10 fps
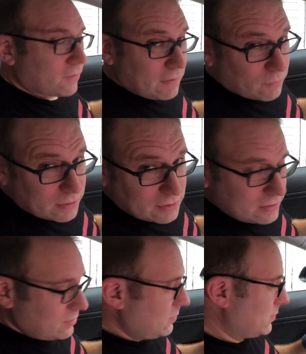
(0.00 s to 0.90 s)
for everyone to
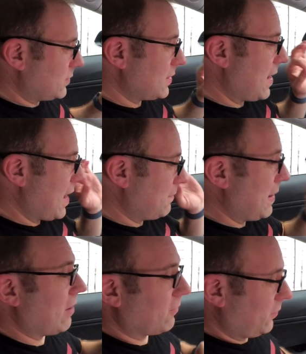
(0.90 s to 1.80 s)
use and
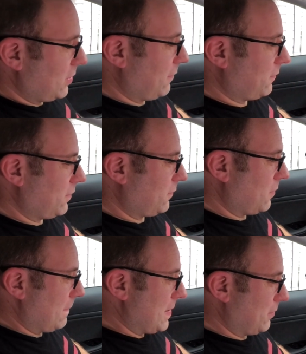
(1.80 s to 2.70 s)
powerful enough
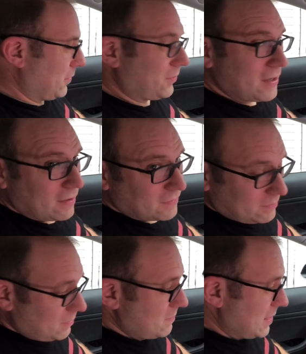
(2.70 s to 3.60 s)
for people to think of
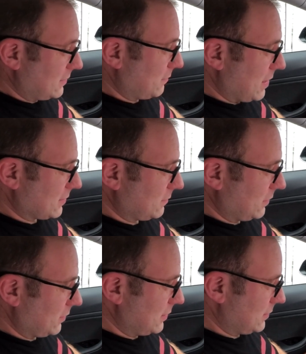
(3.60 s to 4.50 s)
some amazing
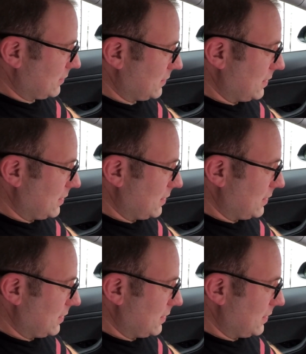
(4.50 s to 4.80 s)
possibilities.